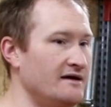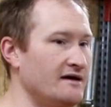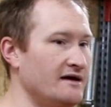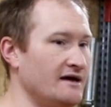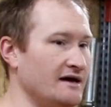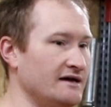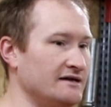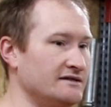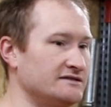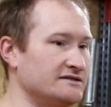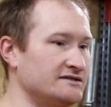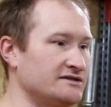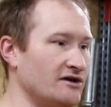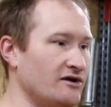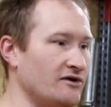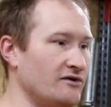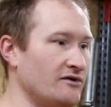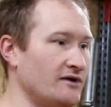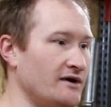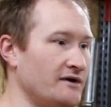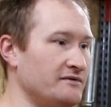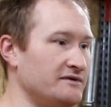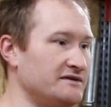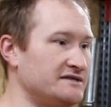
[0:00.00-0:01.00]
And
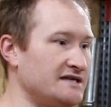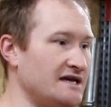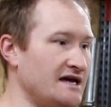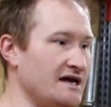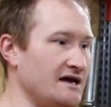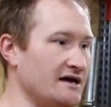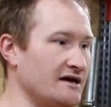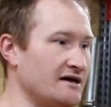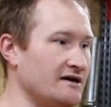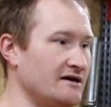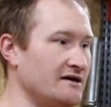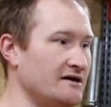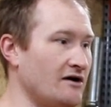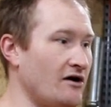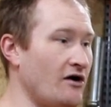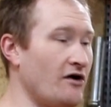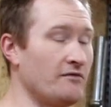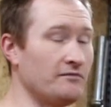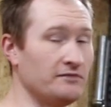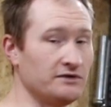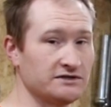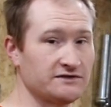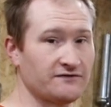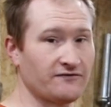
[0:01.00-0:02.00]
so it would take
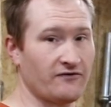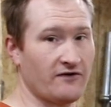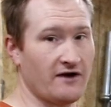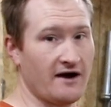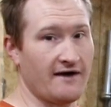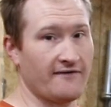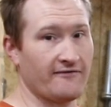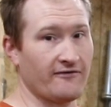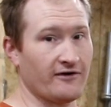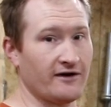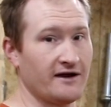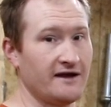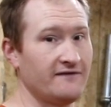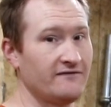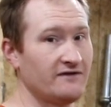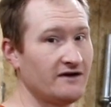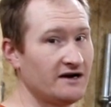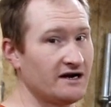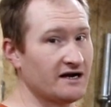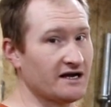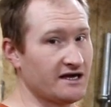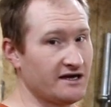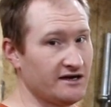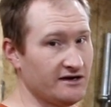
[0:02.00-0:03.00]
almost forever, even
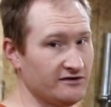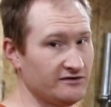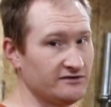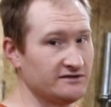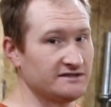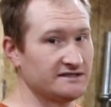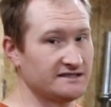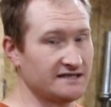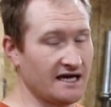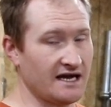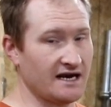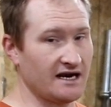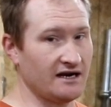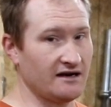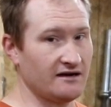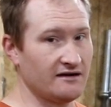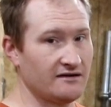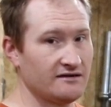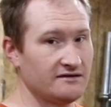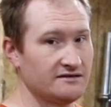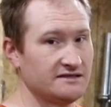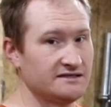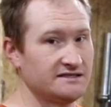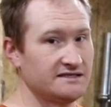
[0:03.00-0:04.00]
in a kiln
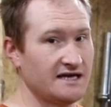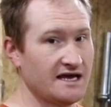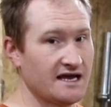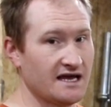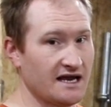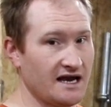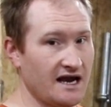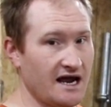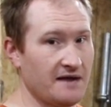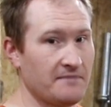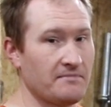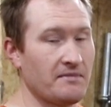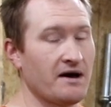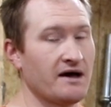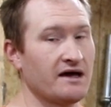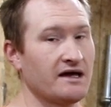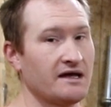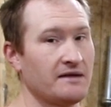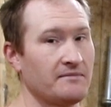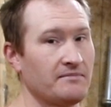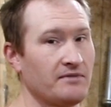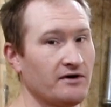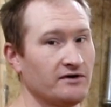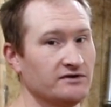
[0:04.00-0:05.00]
setting, to take an eight by
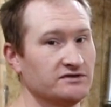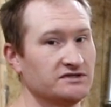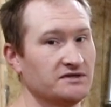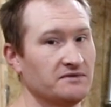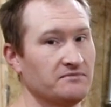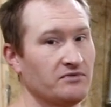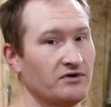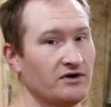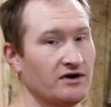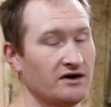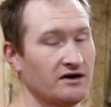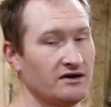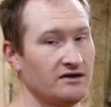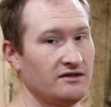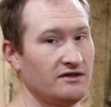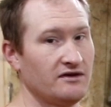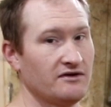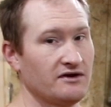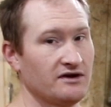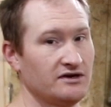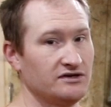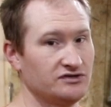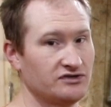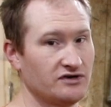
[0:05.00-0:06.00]
eight post and put it in
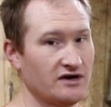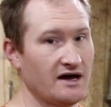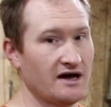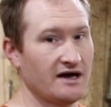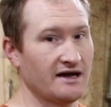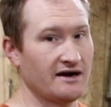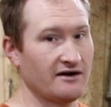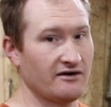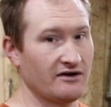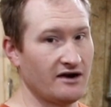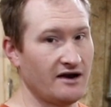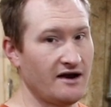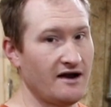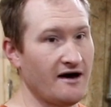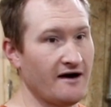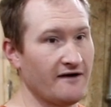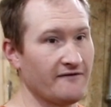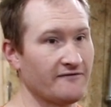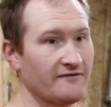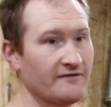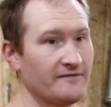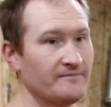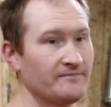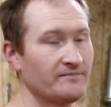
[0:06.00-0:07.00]
there and dry it out
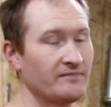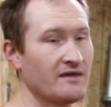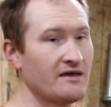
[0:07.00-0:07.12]
enough.